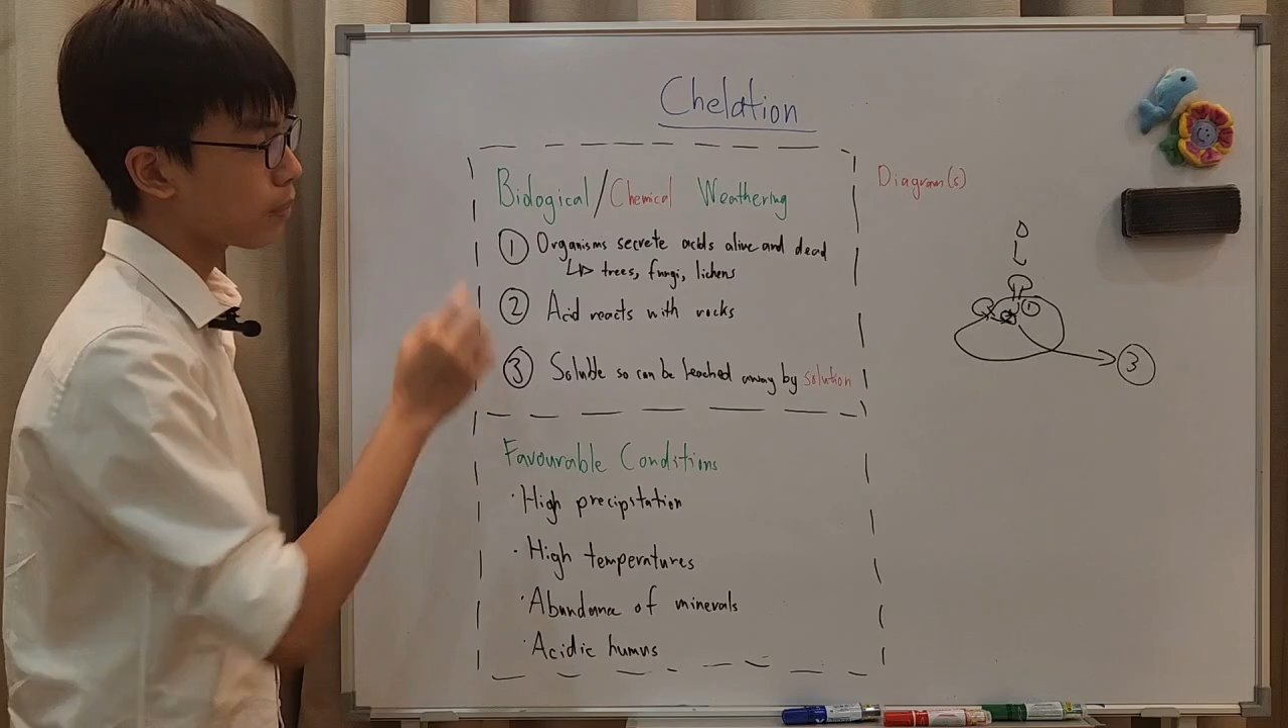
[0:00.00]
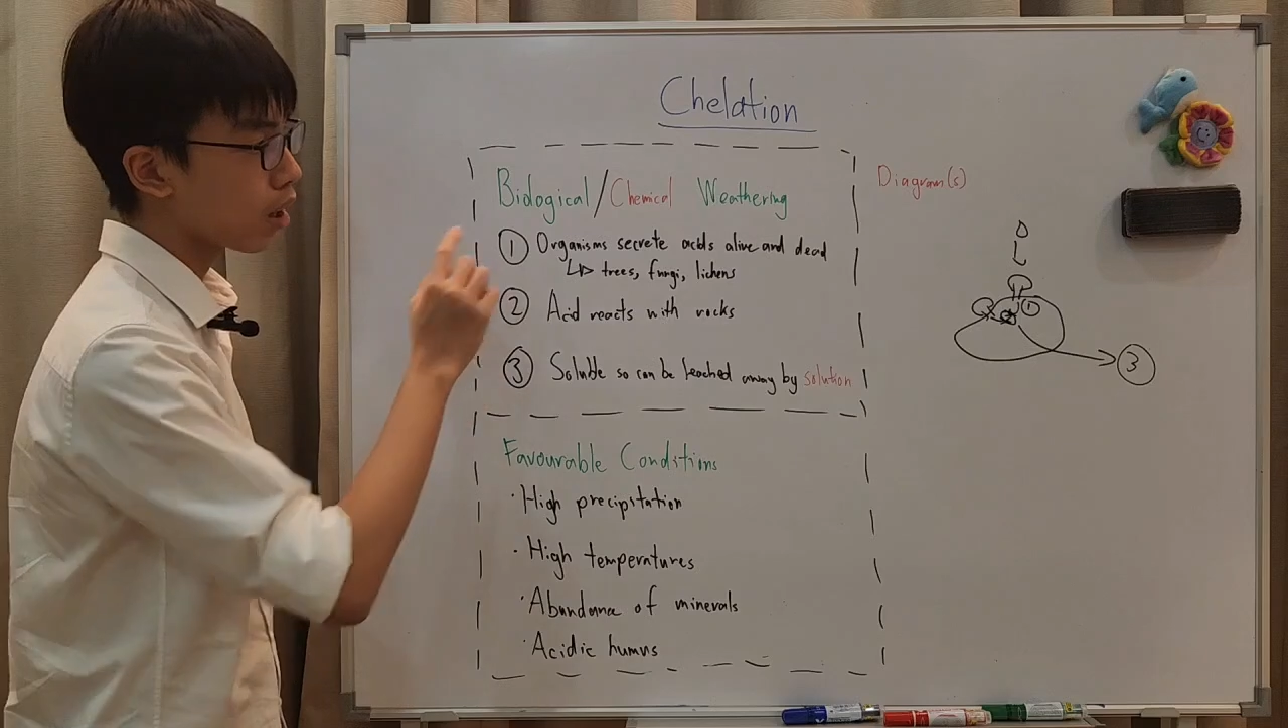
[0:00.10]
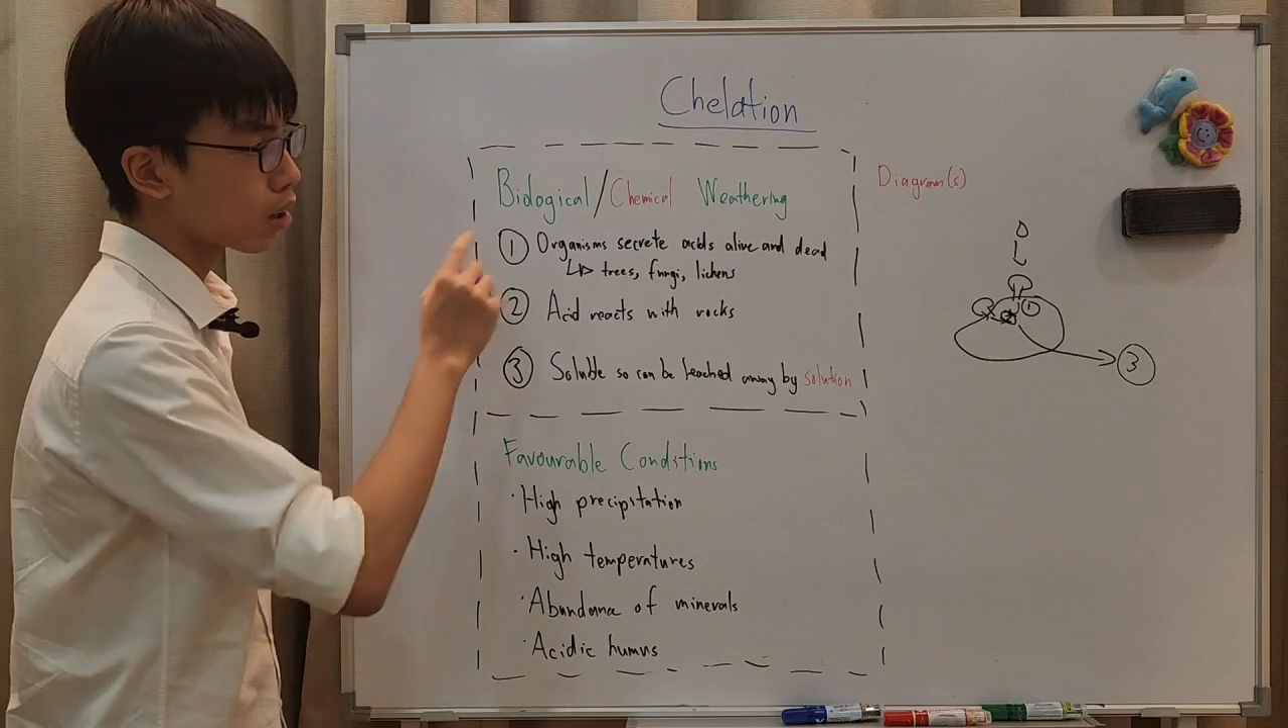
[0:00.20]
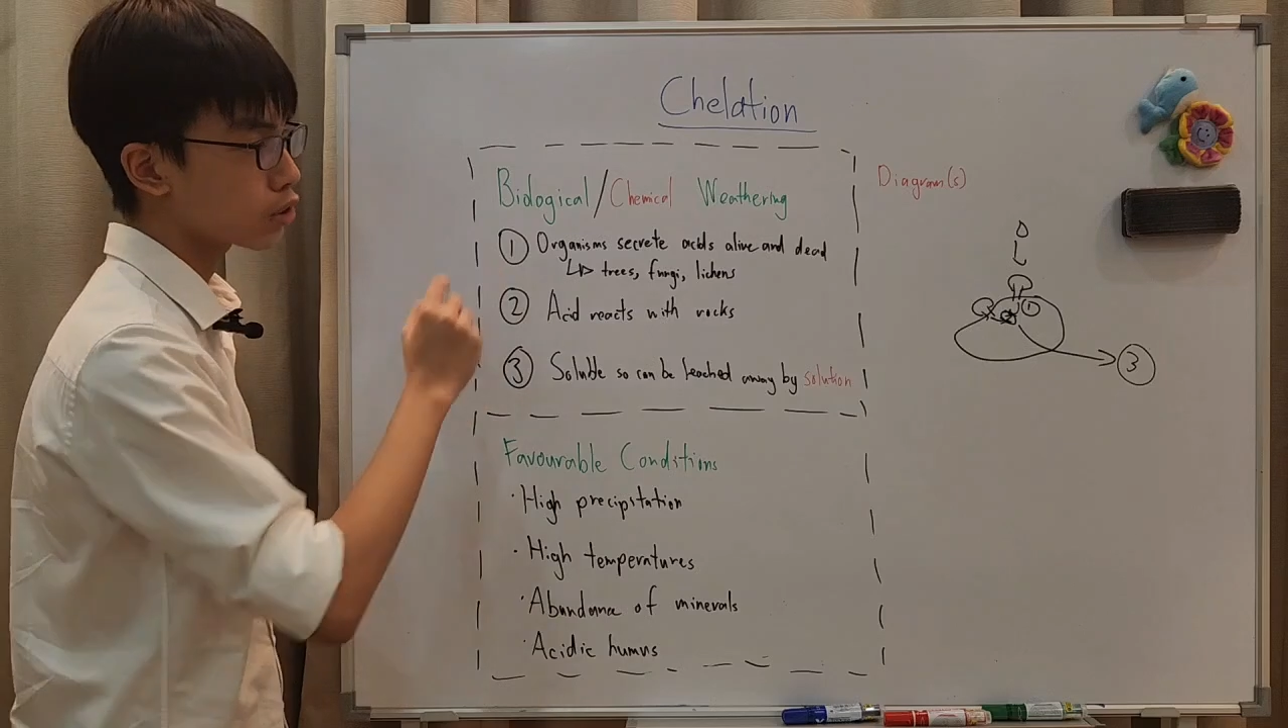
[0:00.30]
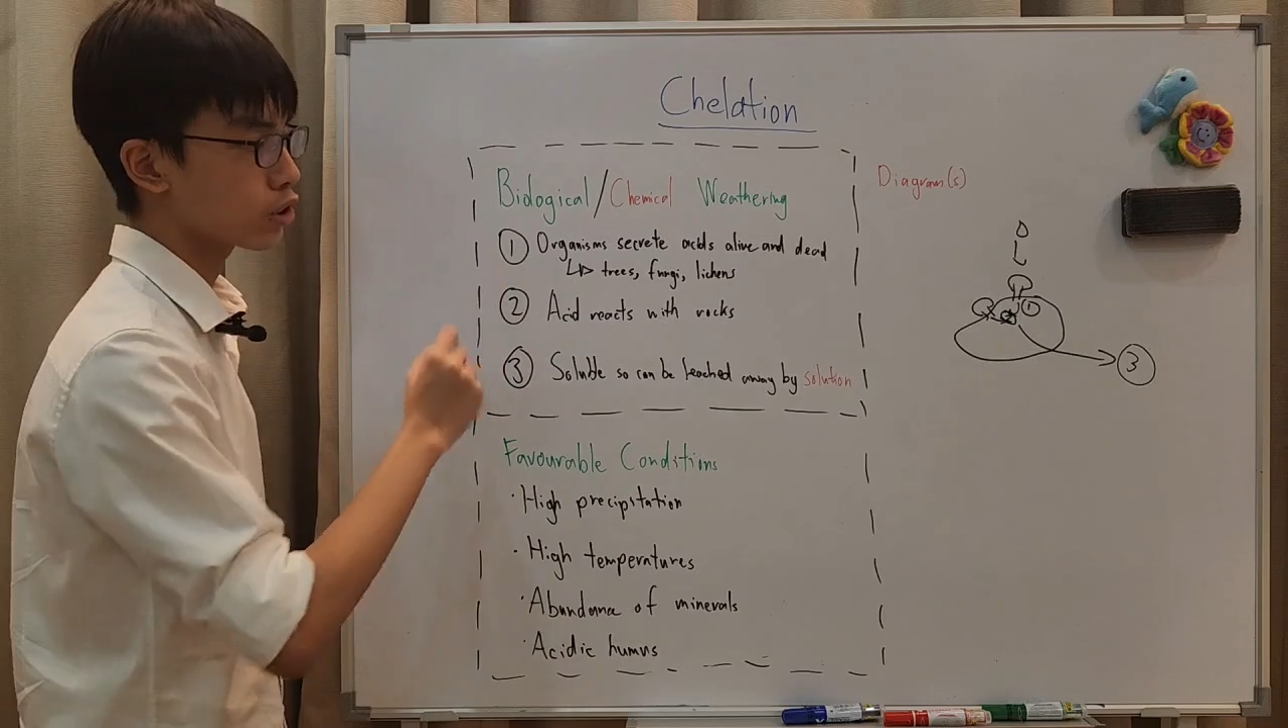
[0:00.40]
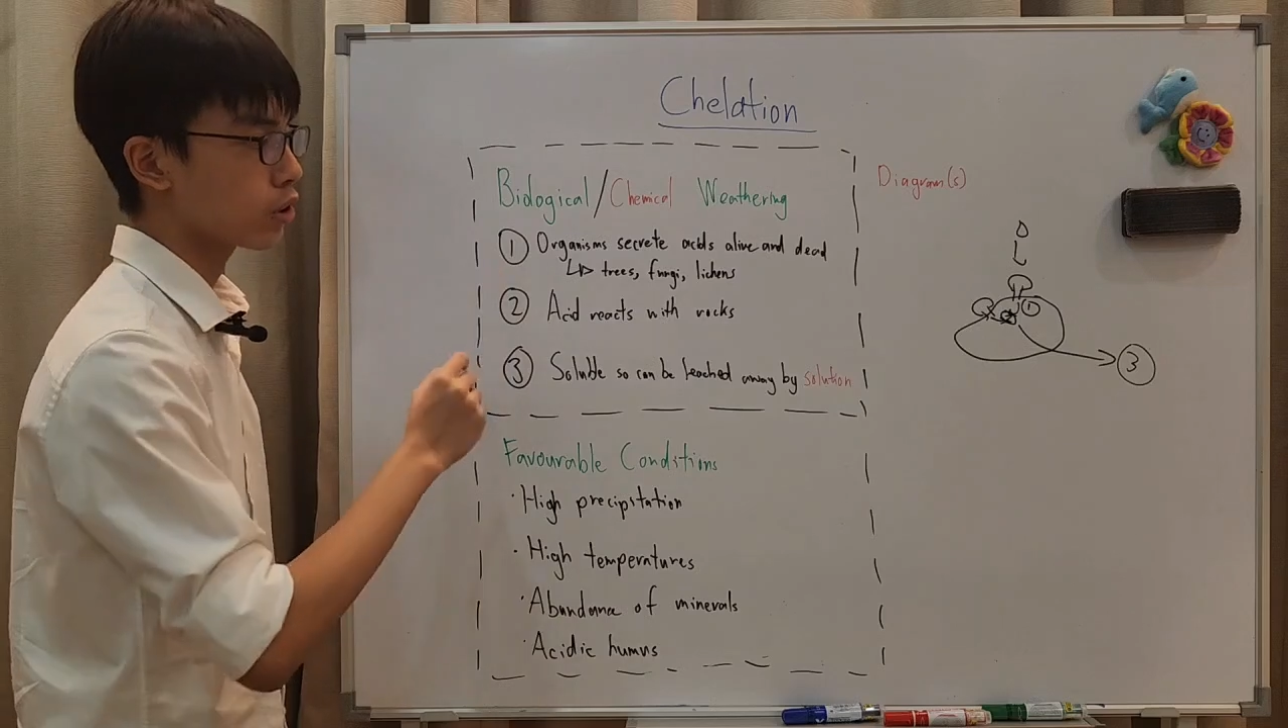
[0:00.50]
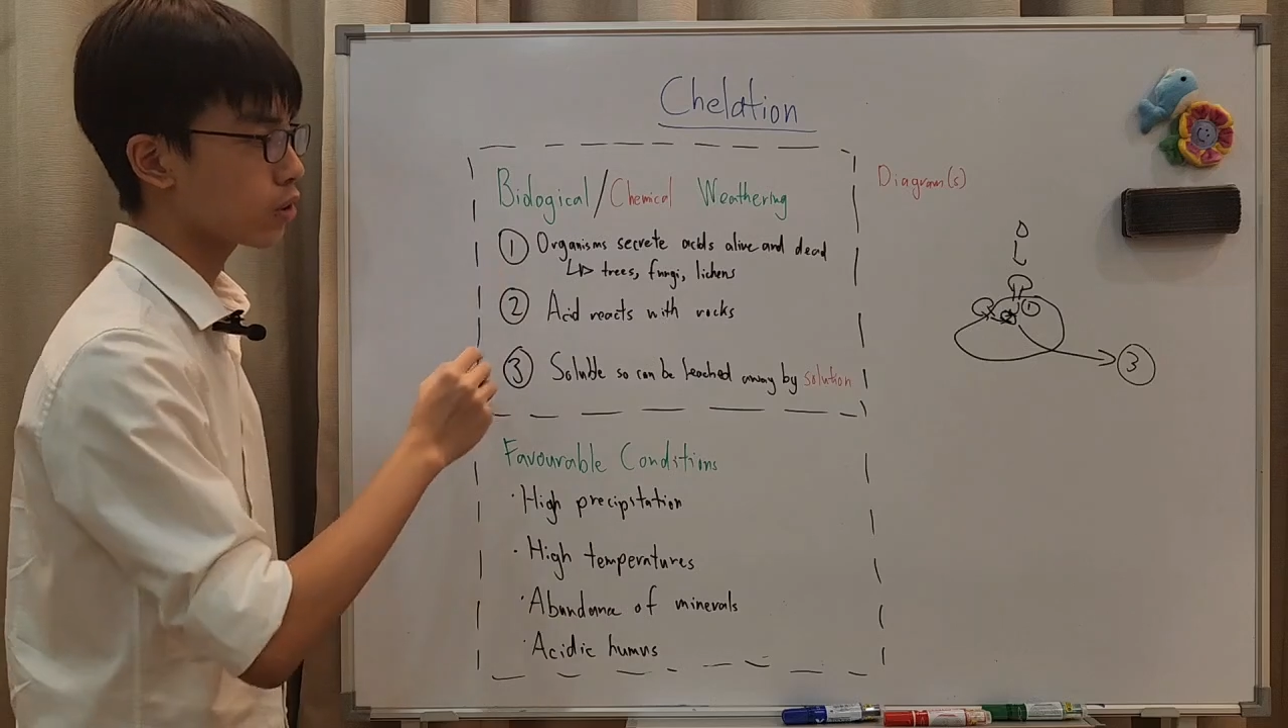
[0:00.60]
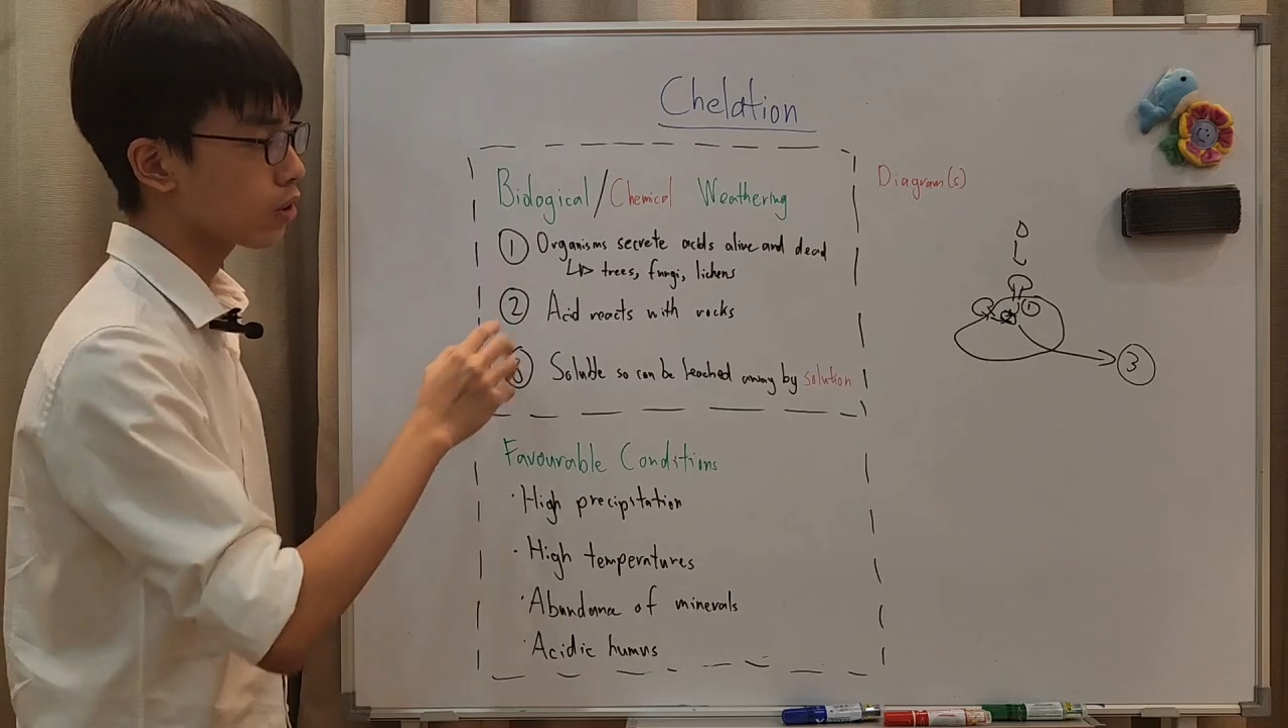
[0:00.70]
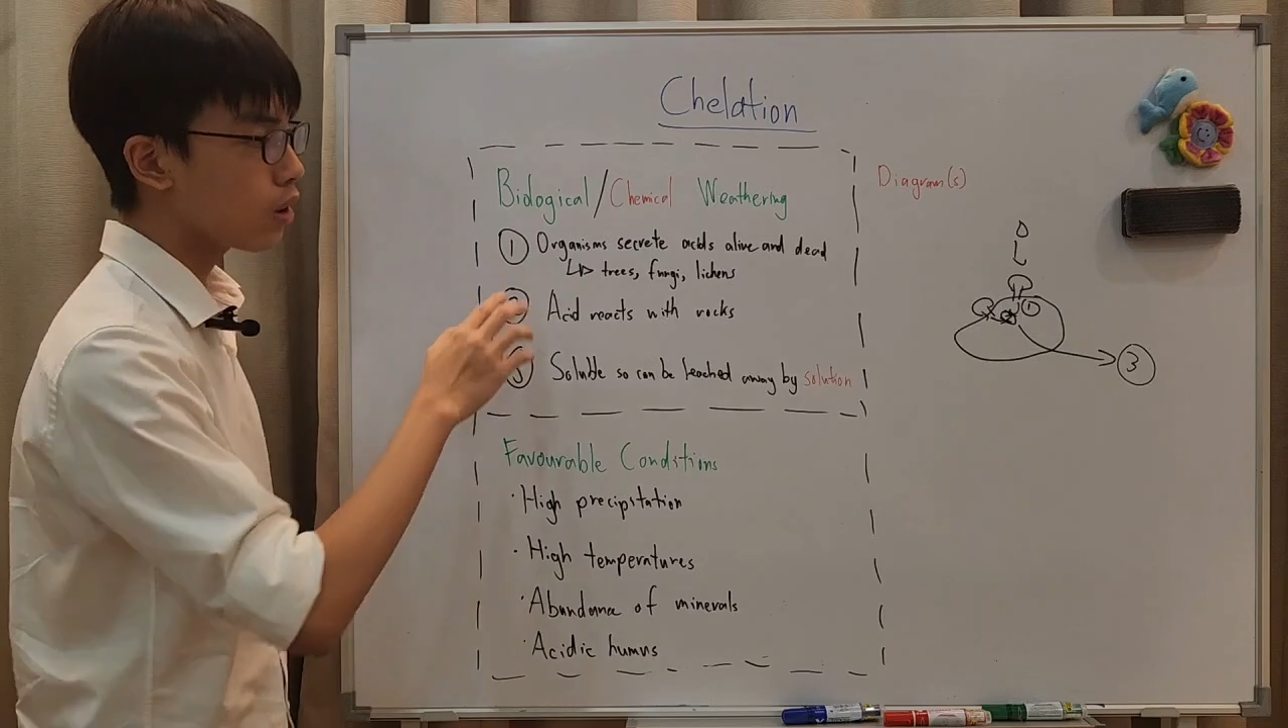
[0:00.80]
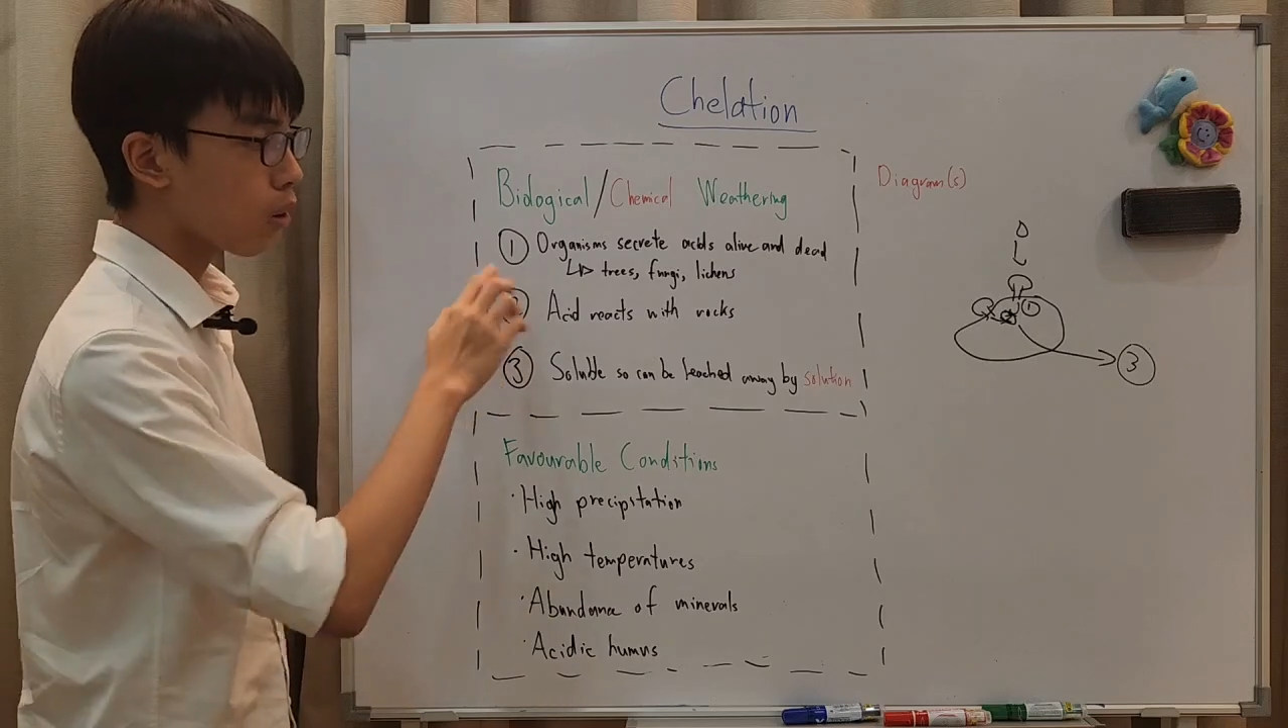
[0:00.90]

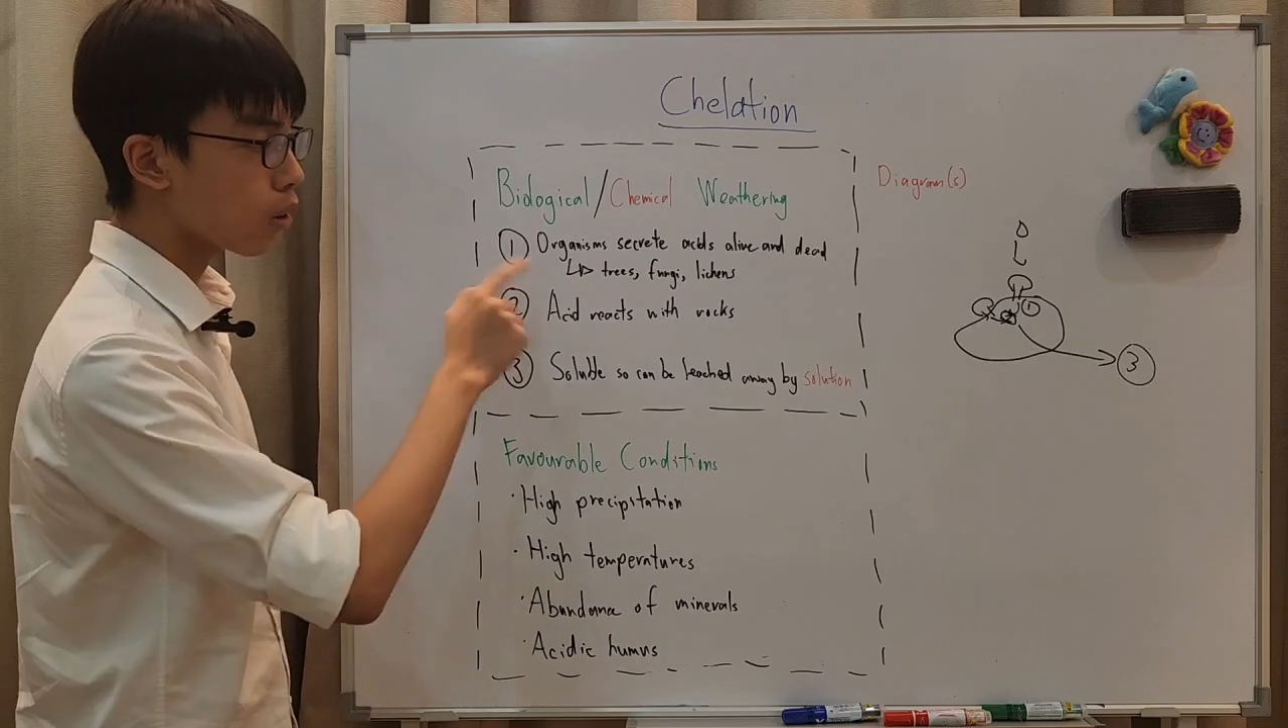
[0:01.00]
biological